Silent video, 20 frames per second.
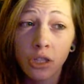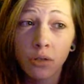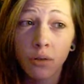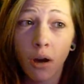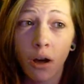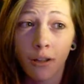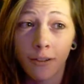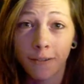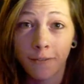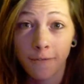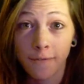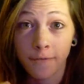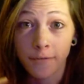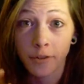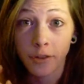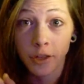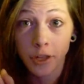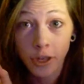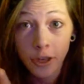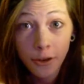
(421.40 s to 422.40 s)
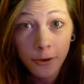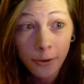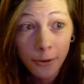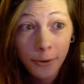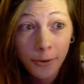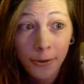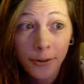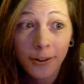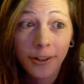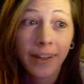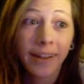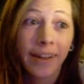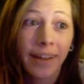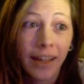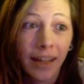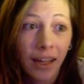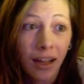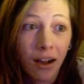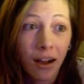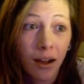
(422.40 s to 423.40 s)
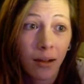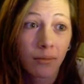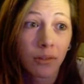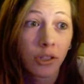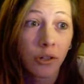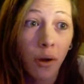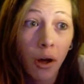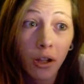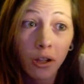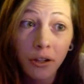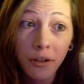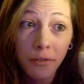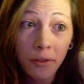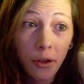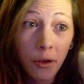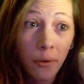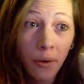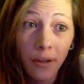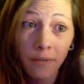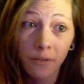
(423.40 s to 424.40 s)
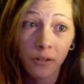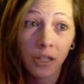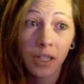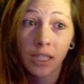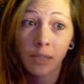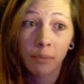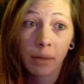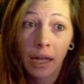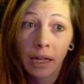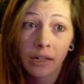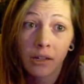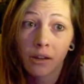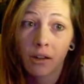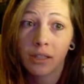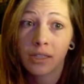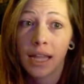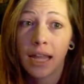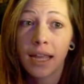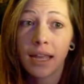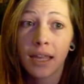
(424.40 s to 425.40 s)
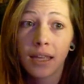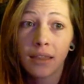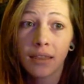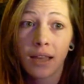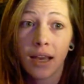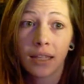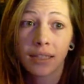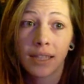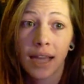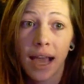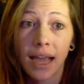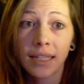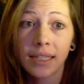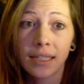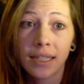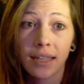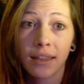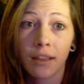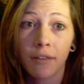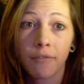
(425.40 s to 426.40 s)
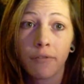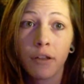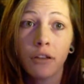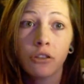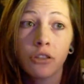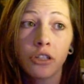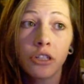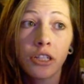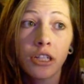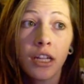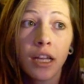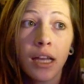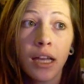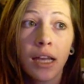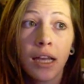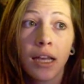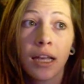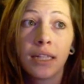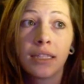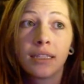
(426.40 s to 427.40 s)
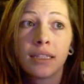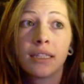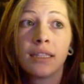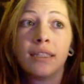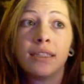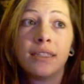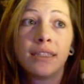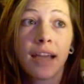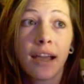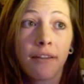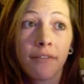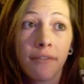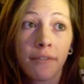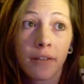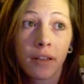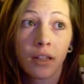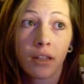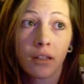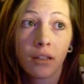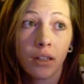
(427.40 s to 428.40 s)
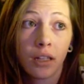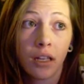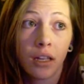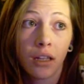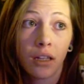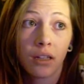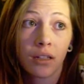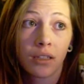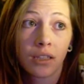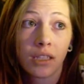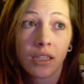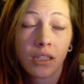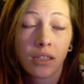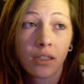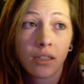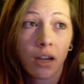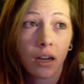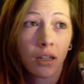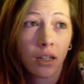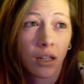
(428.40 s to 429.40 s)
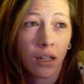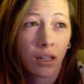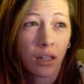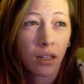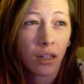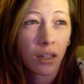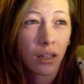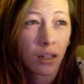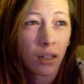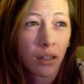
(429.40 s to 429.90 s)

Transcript: to all of you, to all of whoever is planning on taking a test in the future, is to definitely study